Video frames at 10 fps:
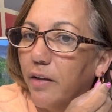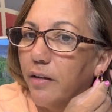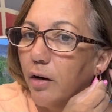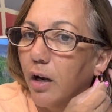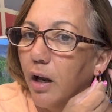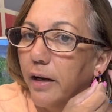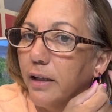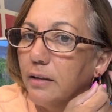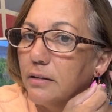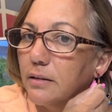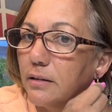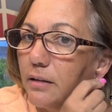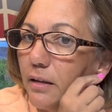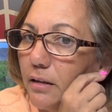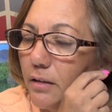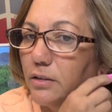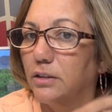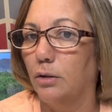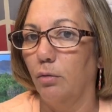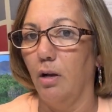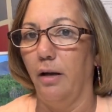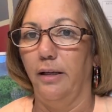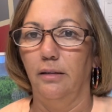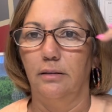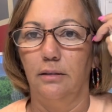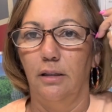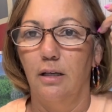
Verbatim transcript: and they're light. They're so light.